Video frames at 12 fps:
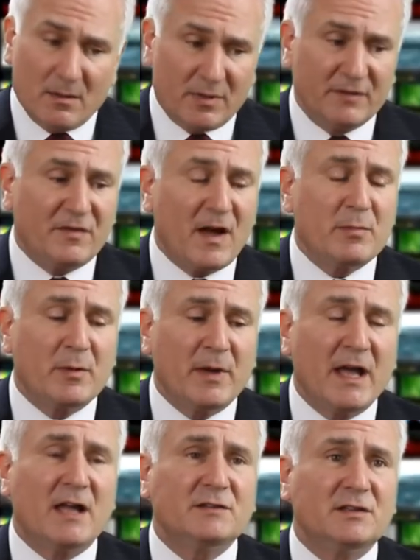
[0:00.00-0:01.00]
But
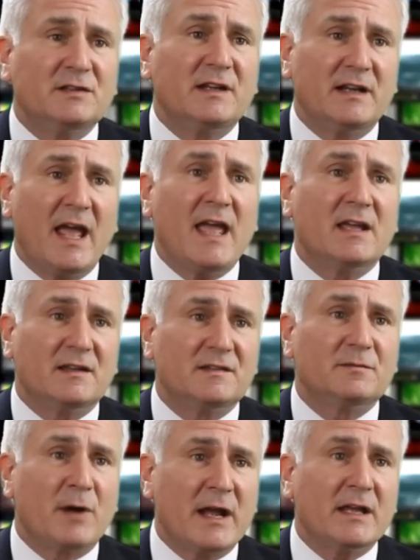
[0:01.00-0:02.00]
fibromyalgia today
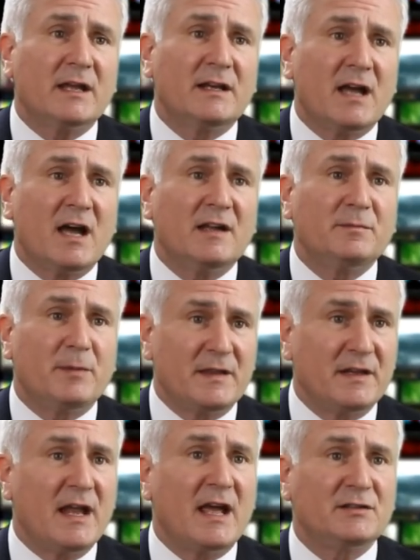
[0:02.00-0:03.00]
is recognized by
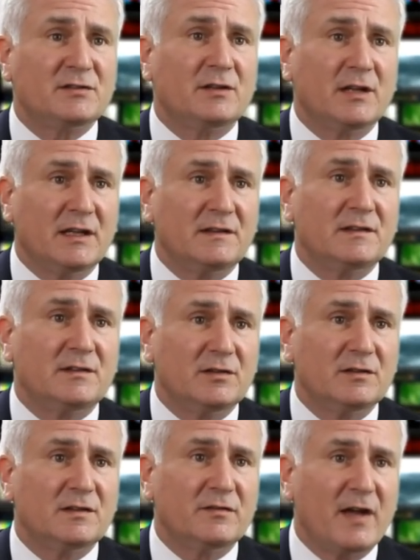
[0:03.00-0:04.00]
the National
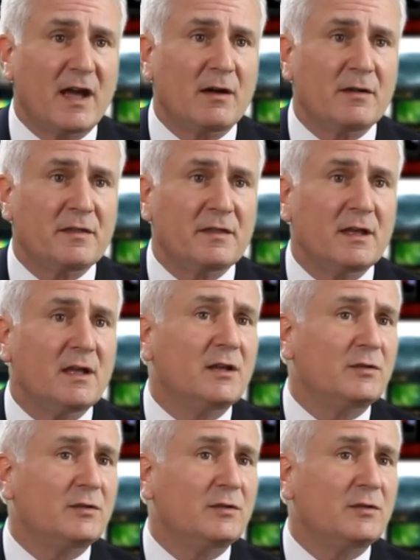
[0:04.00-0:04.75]
Institutes of Health